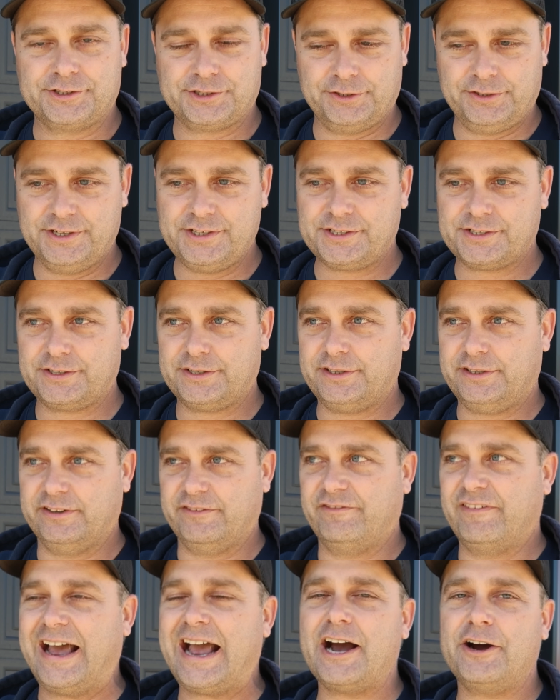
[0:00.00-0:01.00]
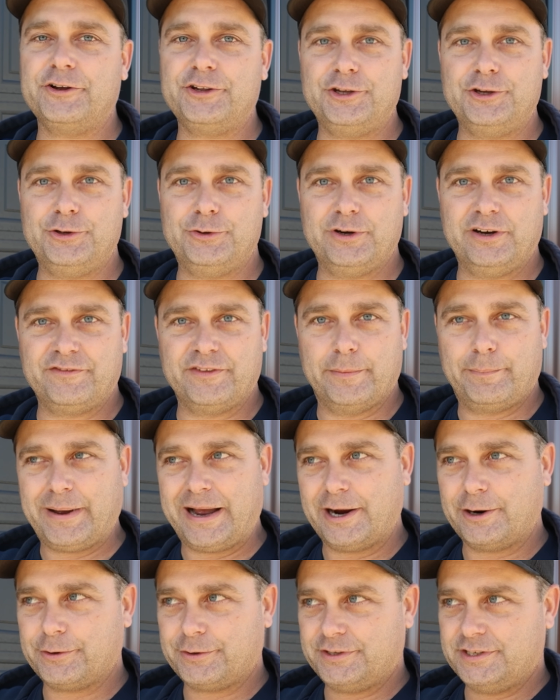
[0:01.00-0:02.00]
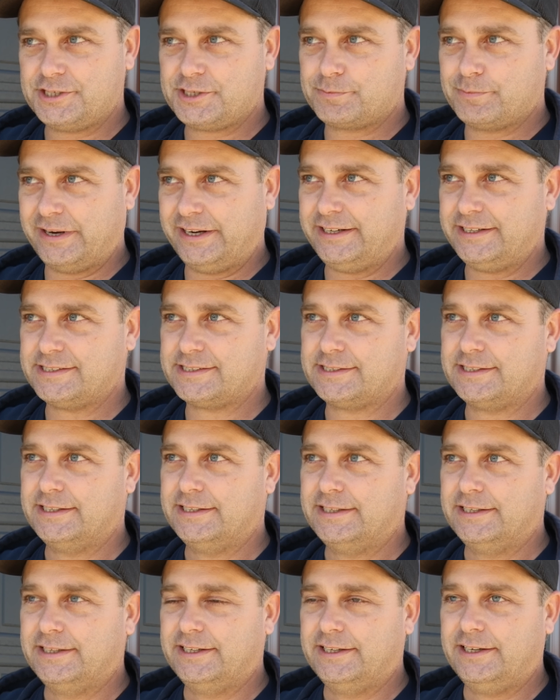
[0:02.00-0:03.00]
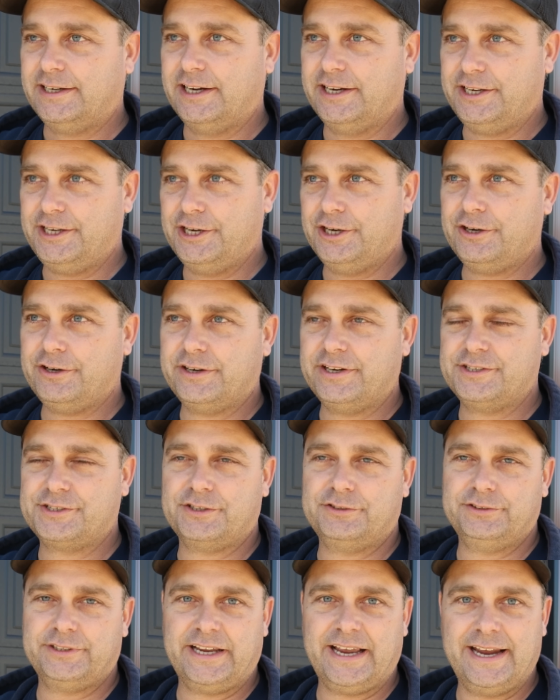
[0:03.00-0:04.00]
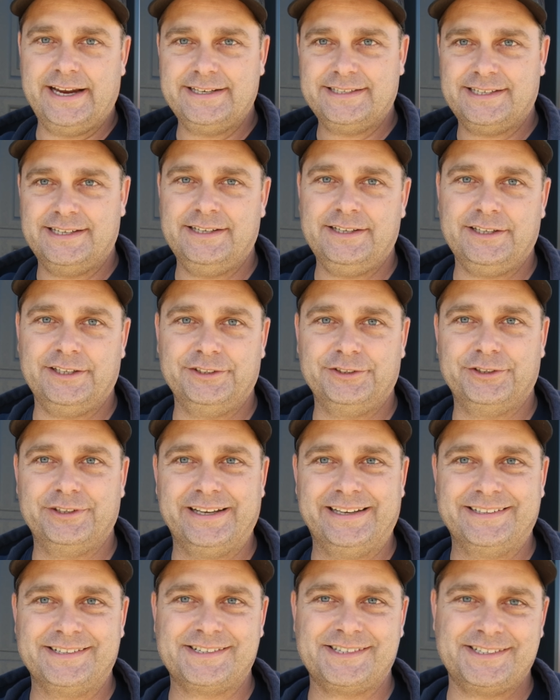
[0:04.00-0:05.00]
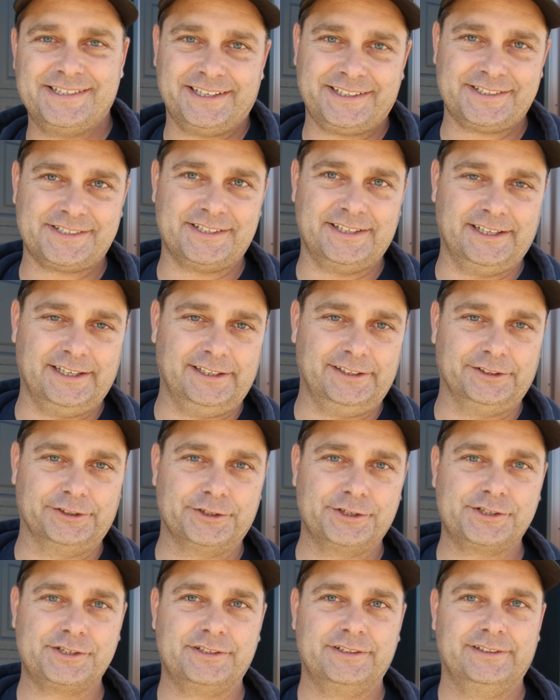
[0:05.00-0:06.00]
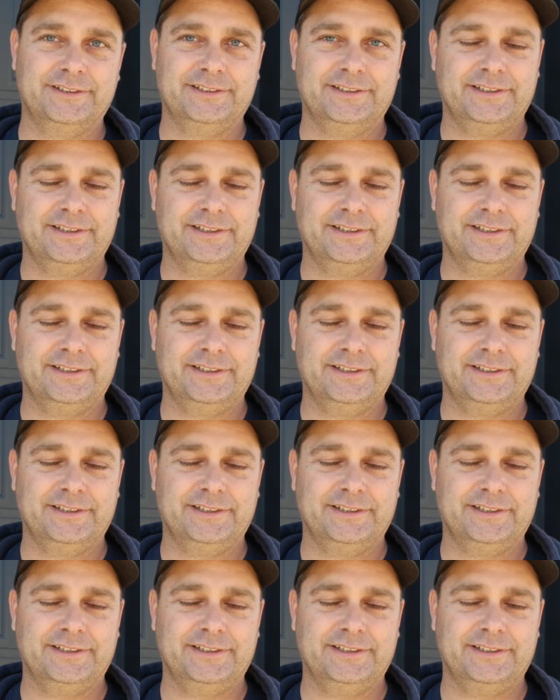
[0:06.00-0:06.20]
So the value of the power this makes a year is only $1,806,